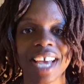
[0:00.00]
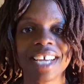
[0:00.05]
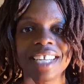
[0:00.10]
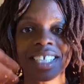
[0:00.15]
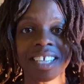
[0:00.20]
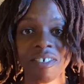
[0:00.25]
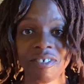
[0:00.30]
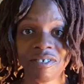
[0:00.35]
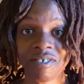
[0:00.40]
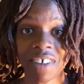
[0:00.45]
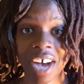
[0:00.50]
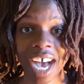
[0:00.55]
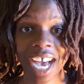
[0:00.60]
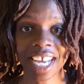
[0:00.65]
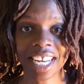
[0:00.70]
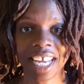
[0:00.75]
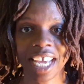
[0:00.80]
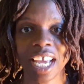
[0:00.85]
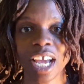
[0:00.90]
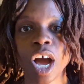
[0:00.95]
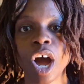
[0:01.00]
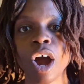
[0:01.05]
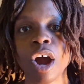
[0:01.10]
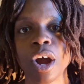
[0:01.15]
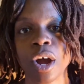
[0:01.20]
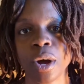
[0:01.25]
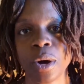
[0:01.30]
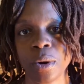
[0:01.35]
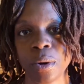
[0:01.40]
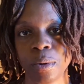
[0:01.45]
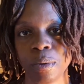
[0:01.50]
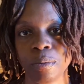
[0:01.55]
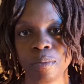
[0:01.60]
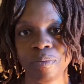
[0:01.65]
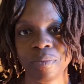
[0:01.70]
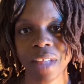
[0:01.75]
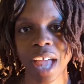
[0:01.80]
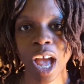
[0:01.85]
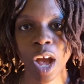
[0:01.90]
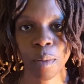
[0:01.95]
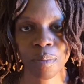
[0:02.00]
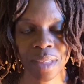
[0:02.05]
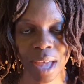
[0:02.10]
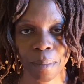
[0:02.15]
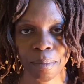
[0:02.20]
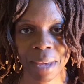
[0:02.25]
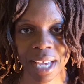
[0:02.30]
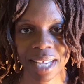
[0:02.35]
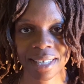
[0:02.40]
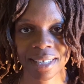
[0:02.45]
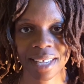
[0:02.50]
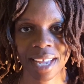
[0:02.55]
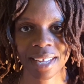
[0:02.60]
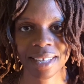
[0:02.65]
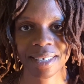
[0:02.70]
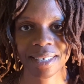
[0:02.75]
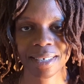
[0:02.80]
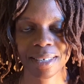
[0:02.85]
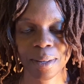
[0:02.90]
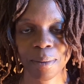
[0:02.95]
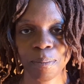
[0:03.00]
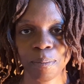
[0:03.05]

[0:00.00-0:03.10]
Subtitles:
defining our home. I hope that makes sense.